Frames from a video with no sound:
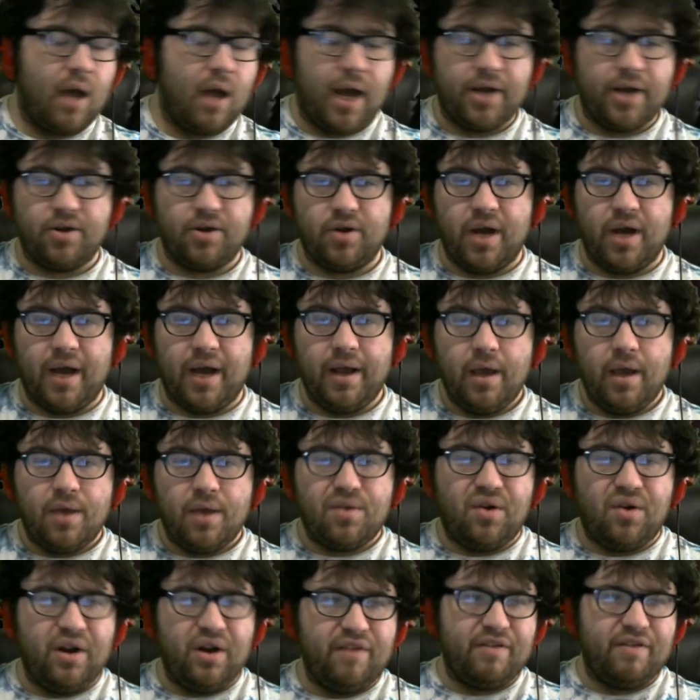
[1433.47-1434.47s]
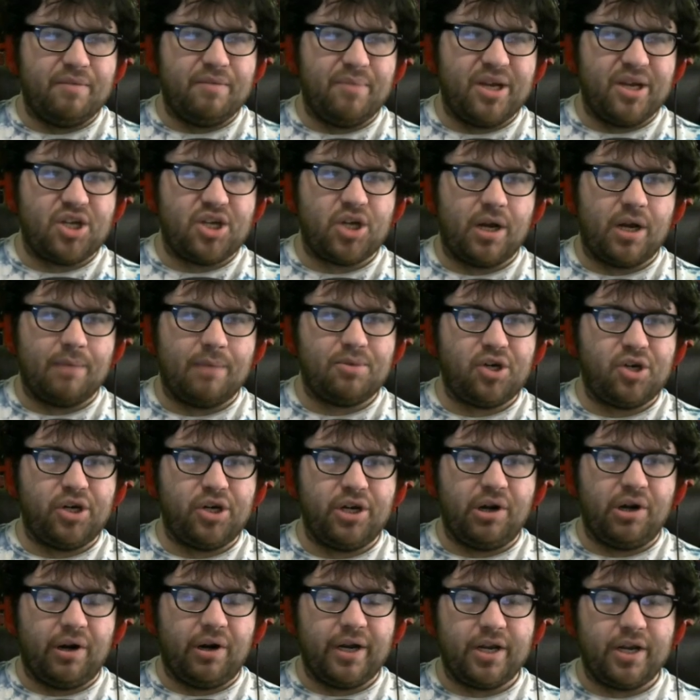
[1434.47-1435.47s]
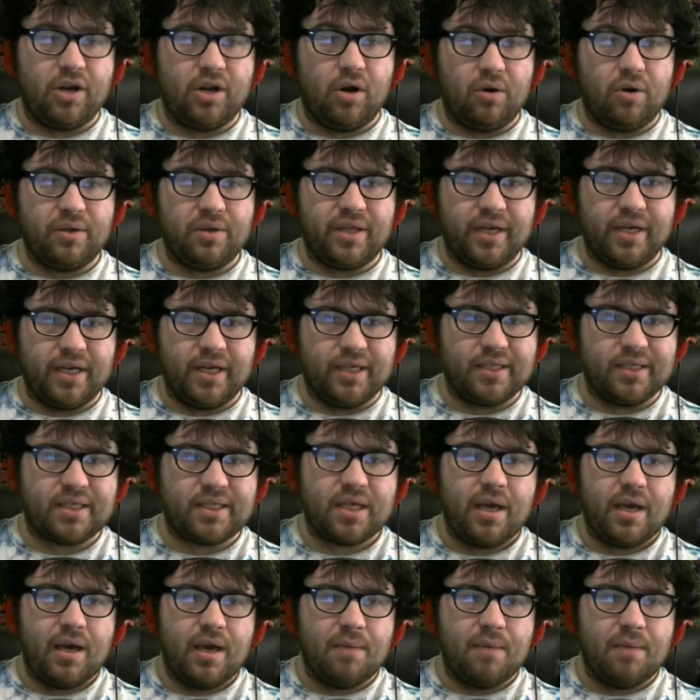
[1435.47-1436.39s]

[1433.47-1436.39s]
I do not. Throne of Ambition, I'm sure you already know what that is,